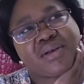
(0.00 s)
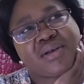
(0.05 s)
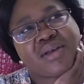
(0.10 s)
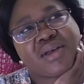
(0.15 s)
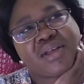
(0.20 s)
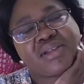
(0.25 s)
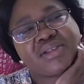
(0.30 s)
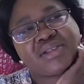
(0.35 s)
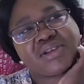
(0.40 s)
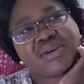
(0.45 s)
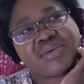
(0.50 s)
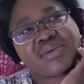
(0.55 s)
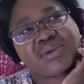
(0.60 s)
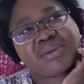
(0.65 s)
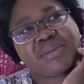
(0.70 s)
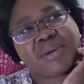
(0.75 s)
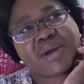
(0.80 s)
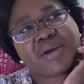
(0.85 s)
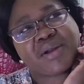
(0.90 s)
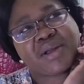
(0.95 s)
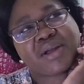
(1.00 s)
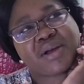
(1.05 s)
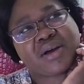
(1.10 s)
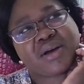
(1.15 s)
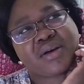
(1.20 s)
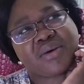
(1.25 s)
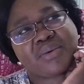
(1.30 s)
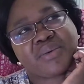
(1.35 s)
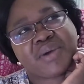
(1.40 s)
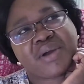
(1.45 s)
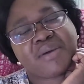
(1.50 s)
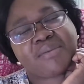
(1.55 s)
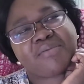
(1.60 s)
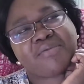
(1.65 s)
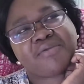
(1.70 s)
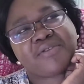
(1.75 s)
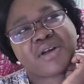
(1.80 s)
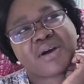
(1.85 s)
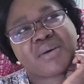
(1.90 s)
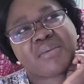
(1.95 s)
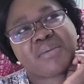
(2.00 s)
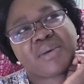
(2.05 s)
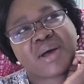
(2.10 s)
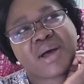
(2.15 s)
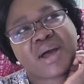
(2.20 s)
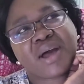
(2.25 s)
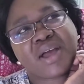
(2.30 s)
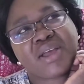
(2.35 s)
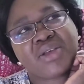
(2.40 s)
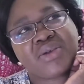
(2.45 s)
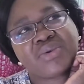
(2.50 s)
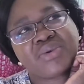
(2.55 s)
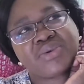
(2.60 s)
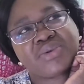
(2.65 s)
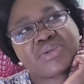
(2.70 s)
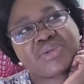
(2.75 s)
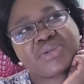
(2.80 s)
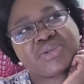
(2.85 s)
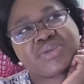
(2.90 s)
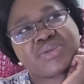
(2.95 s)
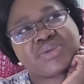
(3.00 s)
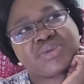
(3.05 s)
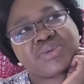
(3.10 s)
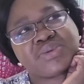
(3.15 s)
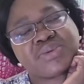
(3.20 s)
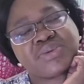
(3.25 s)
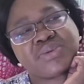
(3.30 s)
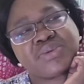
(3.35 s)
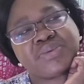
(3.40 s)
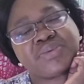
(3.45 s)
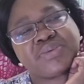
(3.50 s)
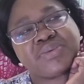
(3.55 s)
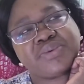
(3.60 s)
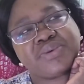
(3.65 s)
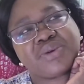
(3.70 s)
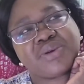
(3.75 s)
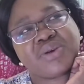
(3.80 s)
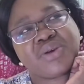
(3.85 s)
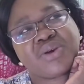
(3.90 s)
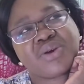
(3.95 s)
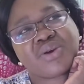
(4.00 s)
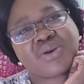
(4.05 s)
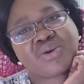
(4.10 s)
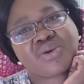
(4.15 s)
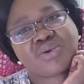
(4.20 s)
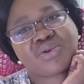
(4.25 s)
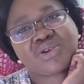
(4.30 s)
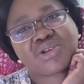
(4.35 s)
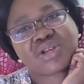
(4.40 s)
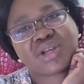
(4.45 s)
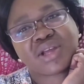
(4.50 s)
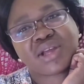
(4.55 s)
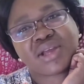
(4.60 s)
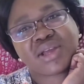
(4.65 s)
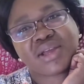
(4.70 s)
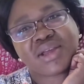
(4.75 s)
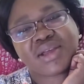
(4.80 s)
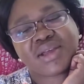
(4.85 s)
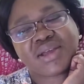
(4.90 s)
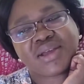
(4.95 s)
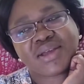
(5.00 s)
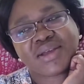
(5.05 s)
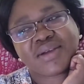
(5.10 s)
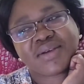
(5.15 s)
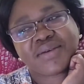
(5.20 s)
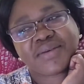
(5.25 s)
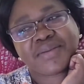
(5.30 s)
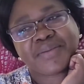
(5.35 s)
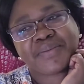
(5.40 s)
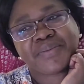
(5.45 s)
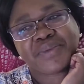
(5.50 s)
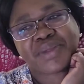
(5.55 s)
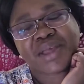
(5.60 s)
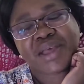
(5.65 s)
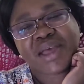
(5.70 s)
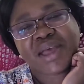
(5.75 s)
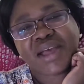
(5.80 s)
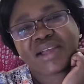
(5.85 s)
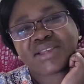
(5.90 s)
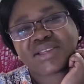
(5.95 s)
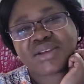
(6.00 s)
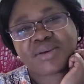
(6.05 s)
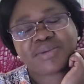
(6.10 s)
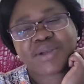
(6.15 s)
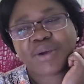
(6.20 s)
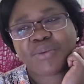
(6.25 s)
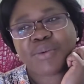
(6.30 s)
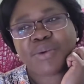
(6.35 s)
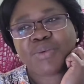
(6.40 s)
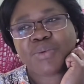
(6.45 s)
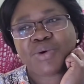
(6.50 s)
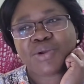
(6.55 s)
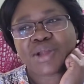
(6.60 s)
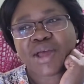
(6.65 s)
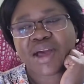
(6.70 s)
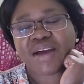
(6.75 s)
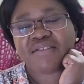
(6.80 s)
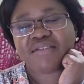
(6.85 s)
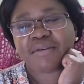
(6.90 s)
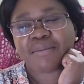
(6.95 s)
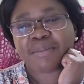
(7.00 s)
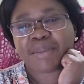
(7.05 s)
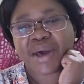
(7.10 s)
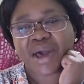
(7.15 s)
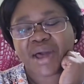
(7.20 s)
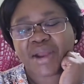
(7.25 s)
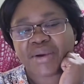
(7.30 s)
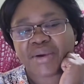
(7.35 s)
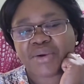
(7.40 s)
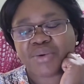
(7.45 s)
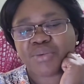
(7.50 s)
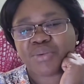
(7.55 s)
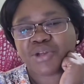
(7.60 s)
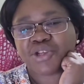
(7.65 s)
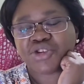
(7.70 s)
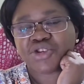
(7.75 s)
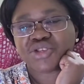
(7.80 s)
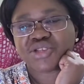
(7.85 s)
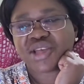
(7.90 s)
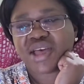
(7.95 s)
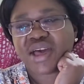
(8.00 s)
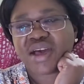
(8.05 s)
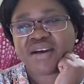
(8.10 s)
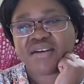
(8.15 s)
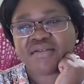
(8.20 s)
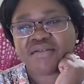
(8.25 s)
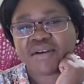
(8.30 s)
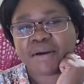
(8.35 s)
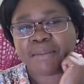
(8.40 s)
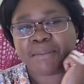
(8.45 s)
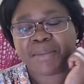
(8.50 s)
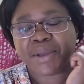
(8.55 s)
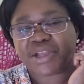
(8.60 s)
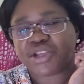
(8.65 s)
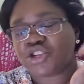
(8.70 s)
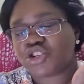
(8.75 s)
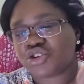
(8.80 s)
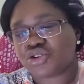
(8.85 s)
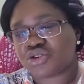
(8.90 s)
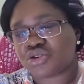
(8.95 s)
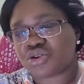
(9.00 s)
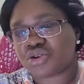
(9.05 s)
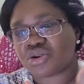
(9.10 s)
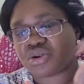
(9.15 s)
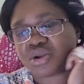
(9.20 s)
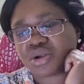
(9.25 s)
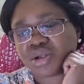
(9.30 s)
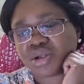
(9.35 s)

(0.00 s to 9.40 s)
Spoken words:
in South America, where I'm from, I used to crochet, and sometimes we wouldn't have a pattern, we just have a picture